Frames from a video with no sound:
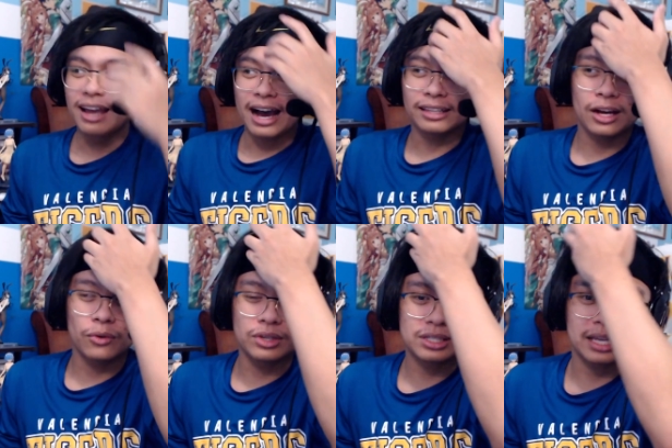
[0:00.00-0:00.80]
I
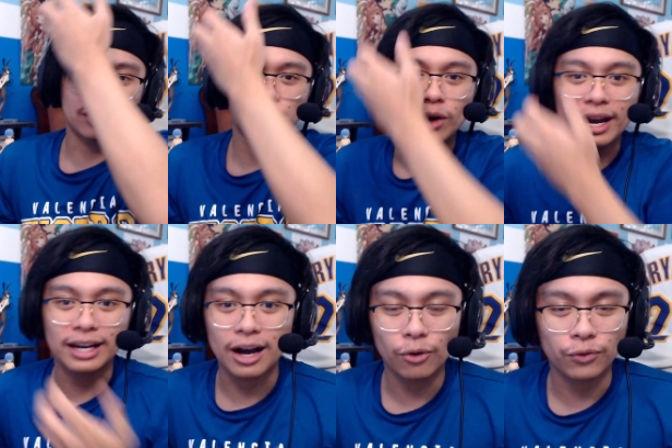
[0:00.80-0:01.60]
would just like try it
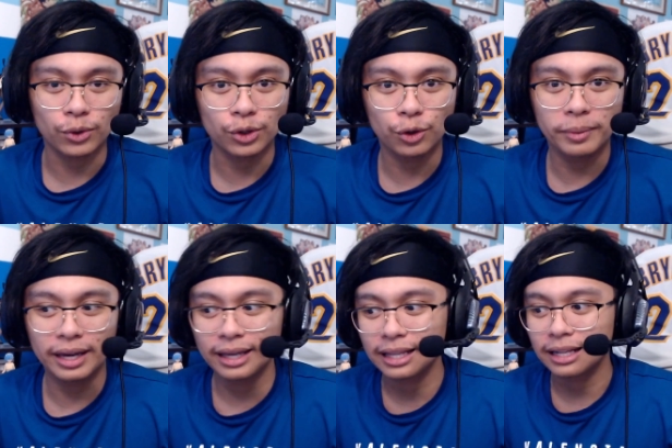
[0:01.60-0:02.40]
out for a little bit,
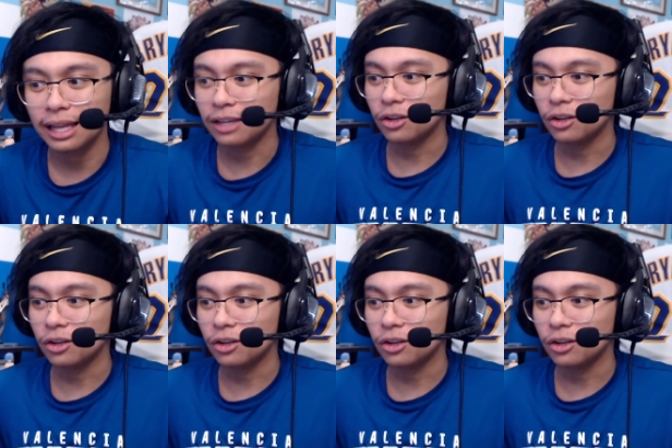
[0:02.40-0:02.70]
and then like,